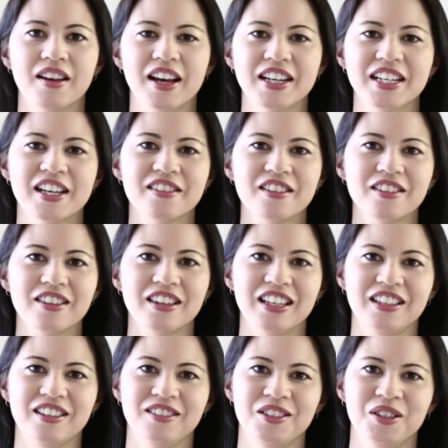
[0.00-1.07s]
Another
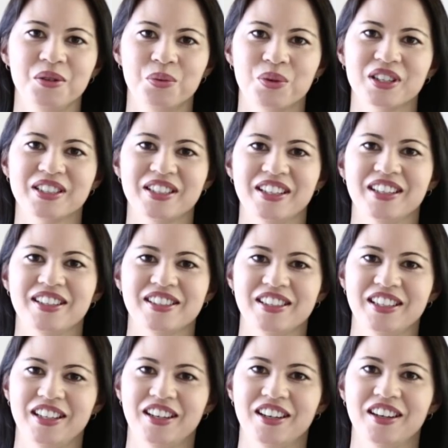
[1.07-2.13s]
thing you'll want to
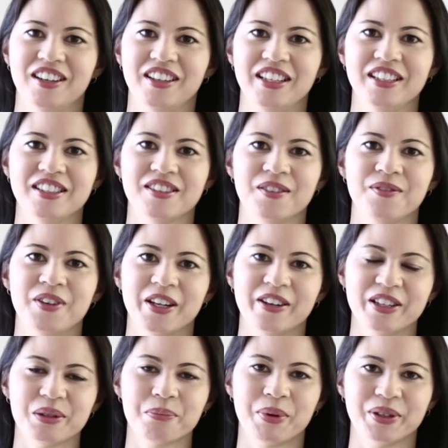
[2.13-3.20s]
consider is the
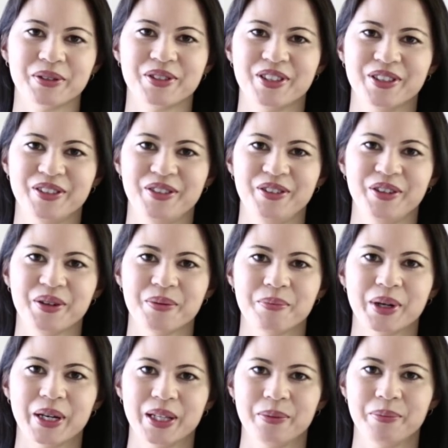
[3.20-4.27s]
various postures you can
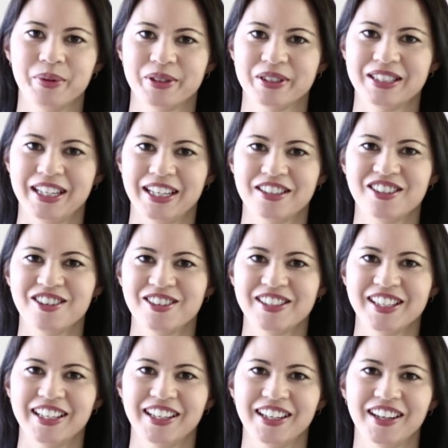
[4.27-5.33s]
buy the Buddha statues
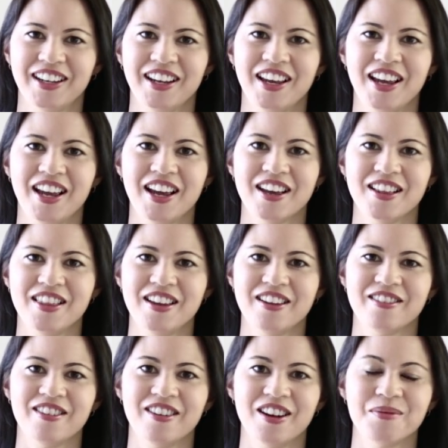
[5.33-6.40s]
in.
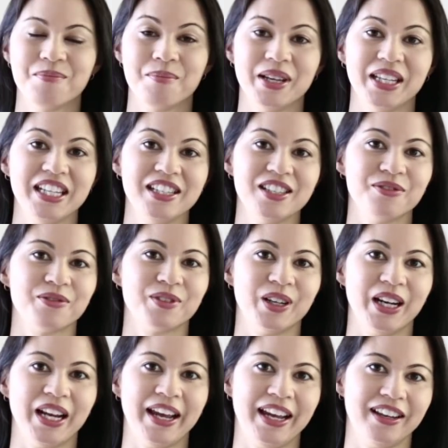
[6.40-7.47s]
There are many
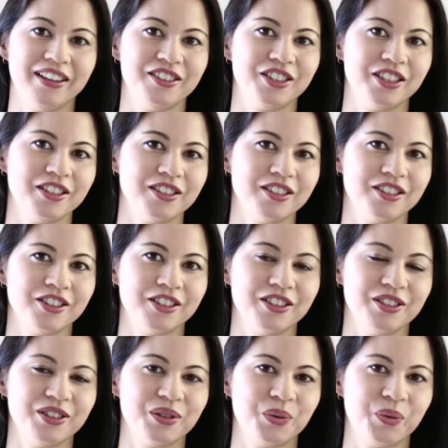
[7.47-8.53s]
different hand
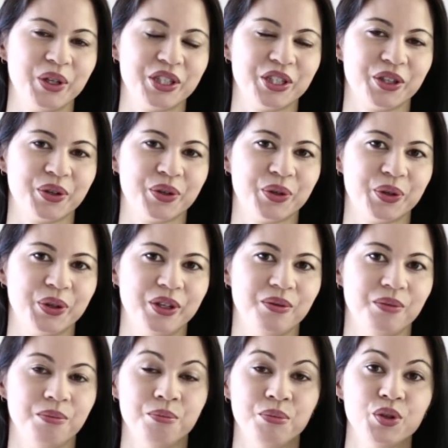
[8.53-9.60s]
gestures which are
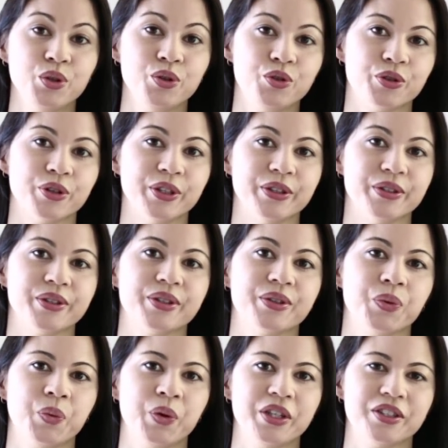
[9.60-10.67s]
called mudras,
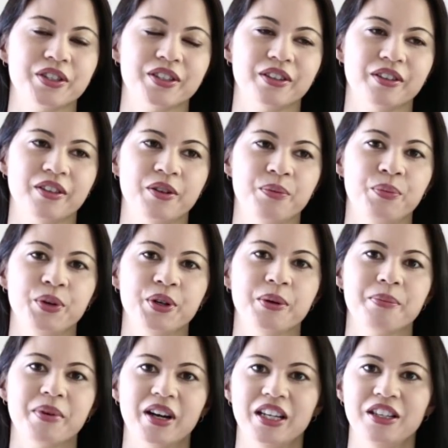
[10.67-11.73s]
which the Buddha
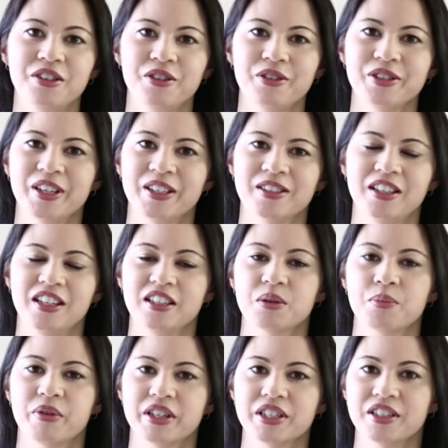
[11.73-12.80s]
might use as an
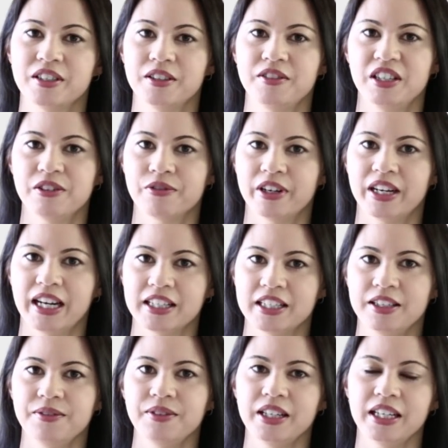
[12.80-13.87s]
expression of different
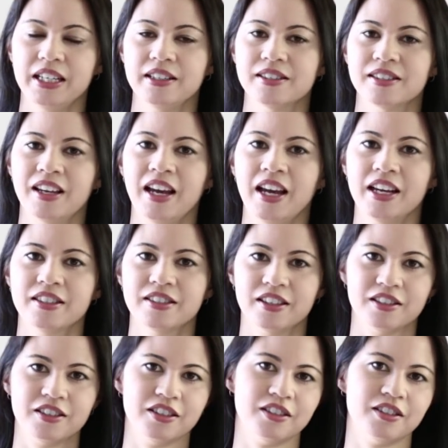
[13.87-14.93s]
activities,
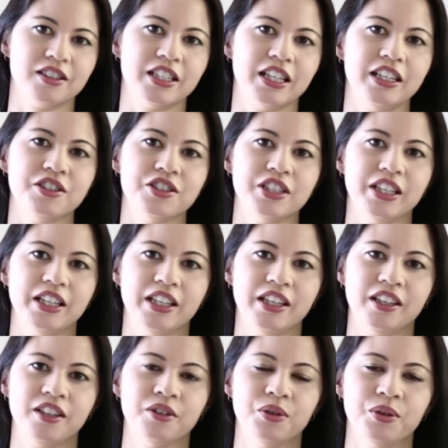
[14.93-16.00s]
such as
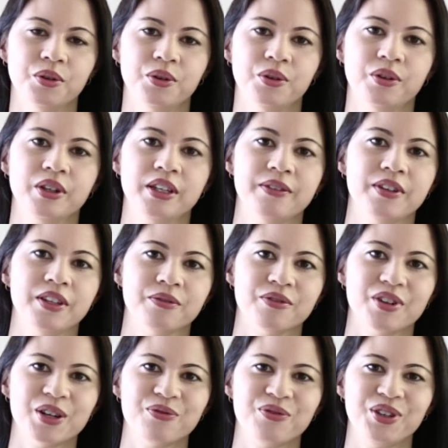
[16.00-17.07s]
teaching or giving
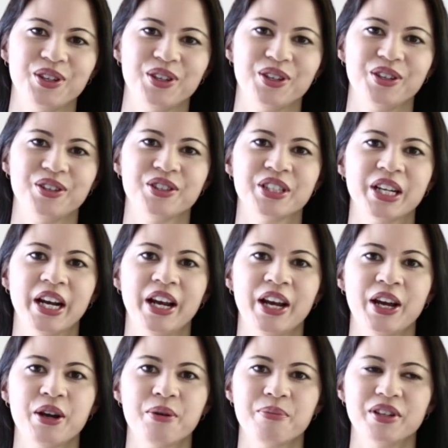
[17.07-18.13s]
refuge.
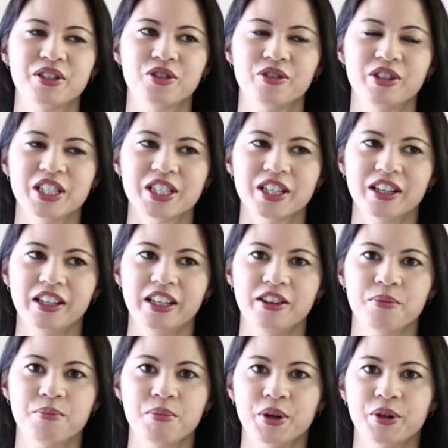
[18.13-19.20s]
But traditionally, the
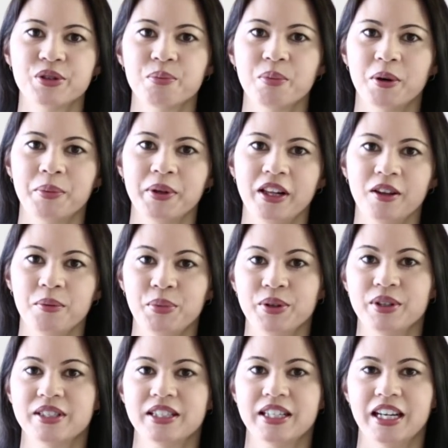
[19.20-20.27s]
most popular
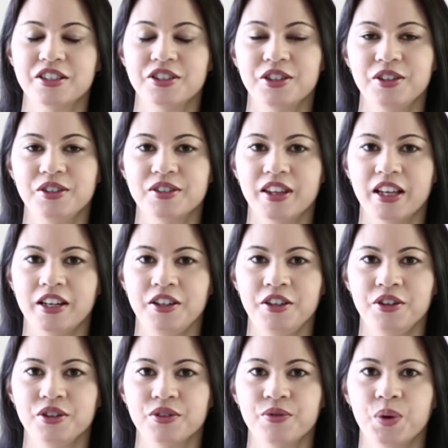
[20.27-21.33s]
Buddha statues that are
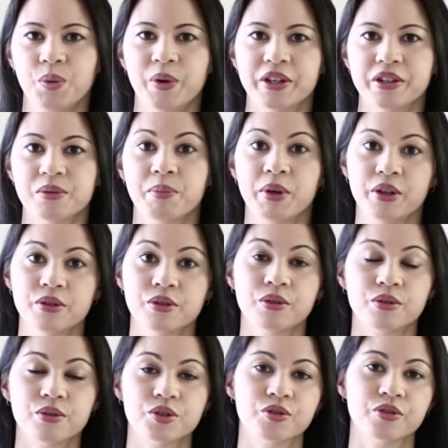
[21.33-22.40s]
used for one's
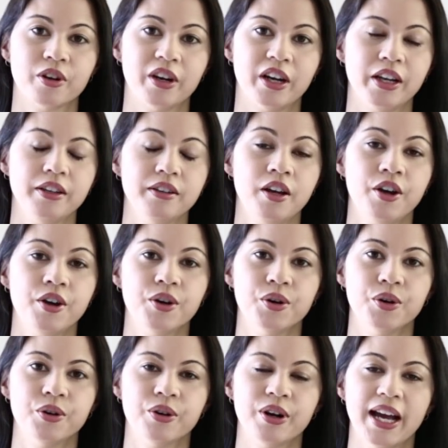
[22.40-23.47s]
personal shrine
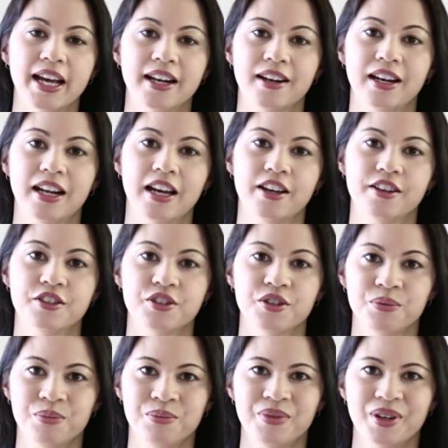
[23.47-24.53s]
or at a large
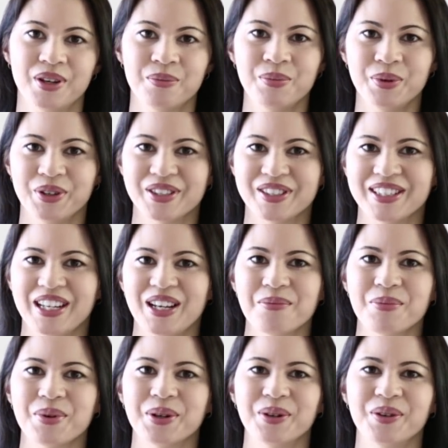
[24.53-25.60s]
Buddhist
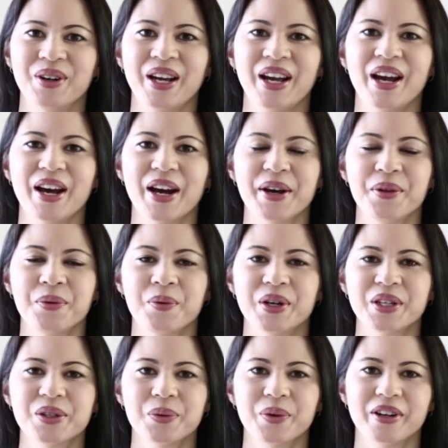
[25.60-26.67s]
temple are the
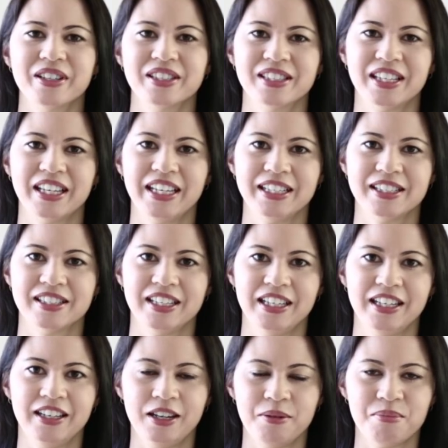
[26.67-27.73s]
ones where he's seen
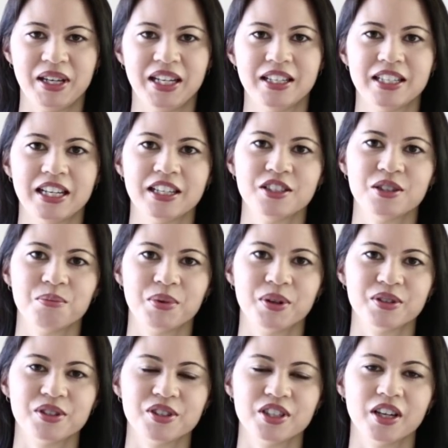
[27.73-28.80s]
seated in meditation
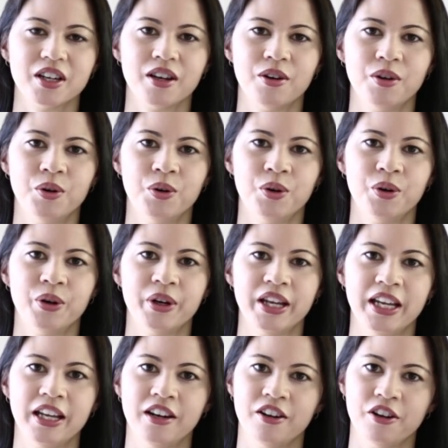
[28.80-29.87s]
posture or
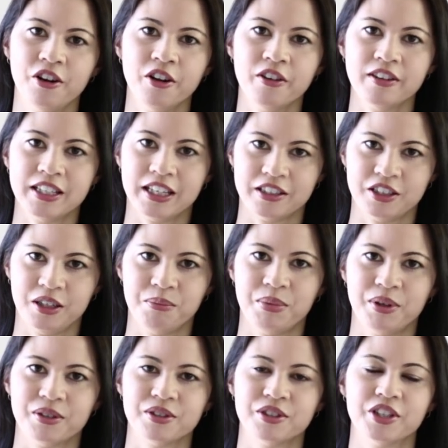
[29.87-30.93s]
in earth-touching
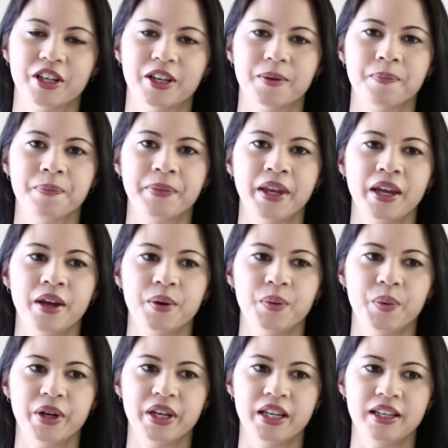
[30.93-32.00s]
posture,
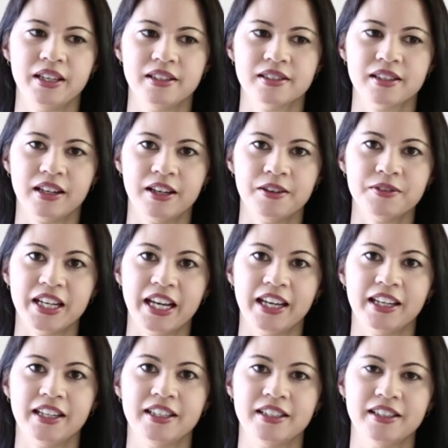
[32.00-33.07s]
where his left
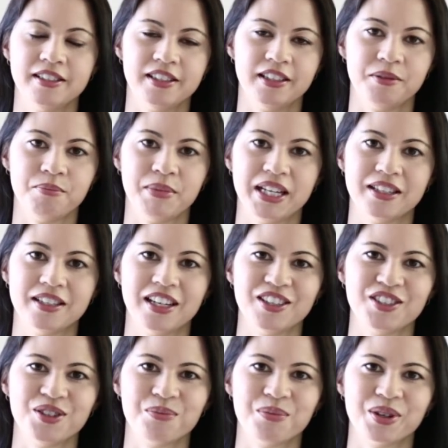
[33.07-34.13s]
hand is in
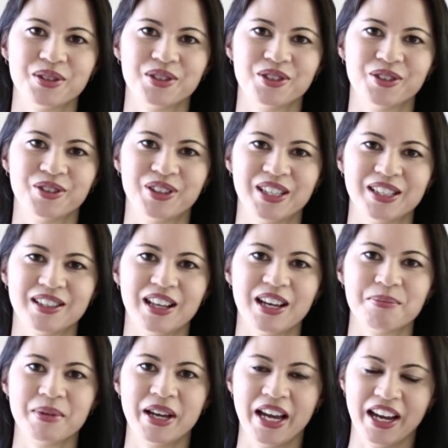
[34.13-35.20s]
meditation posture on his
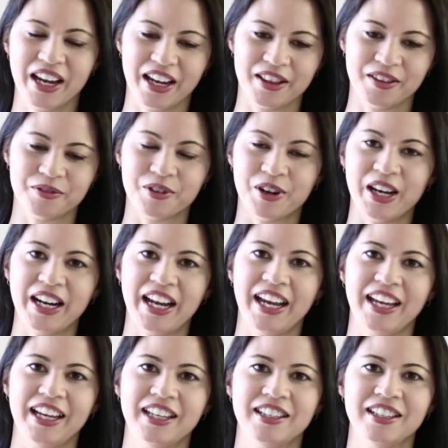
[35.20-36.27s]
lap and the right
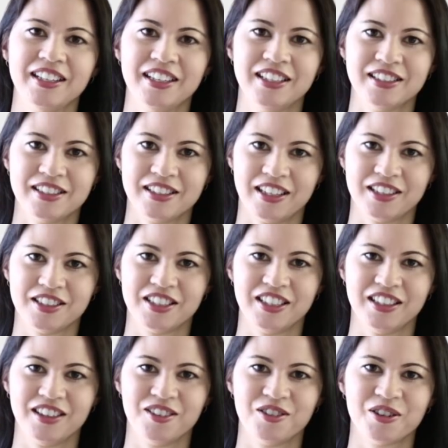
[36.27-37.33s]
hand is
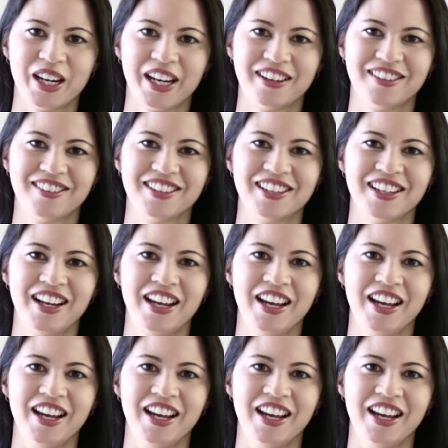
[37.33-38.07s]
touching the ground.